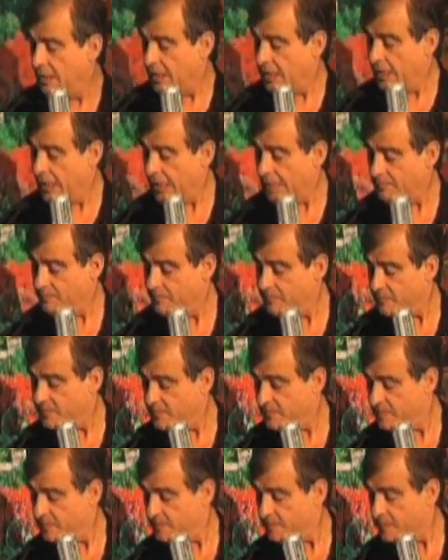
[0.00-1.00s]

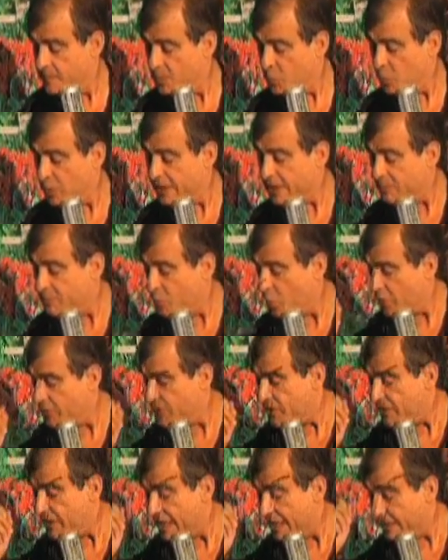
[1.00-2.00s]
We'll get more
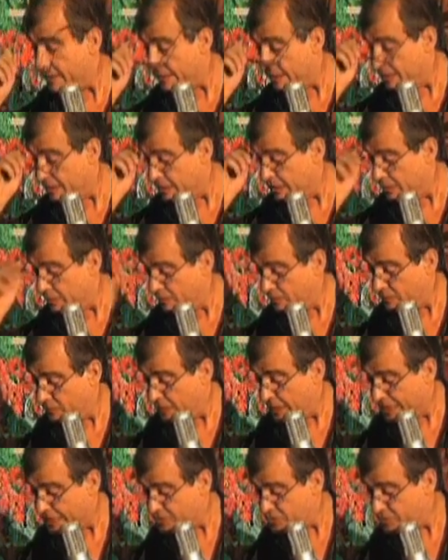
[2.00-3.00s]
to that. And the
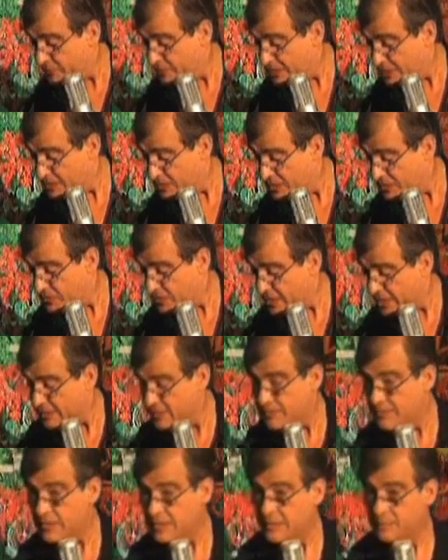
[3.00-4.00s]
last of these is
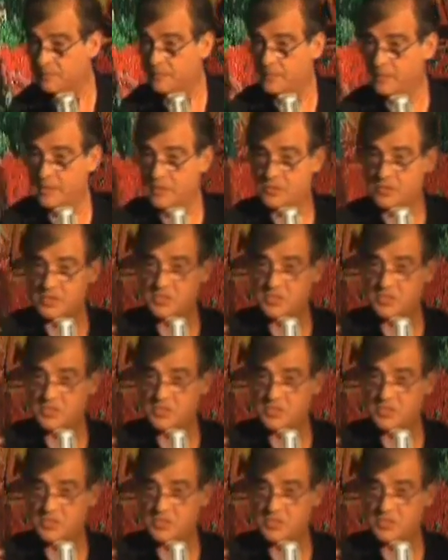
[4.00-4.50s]
that these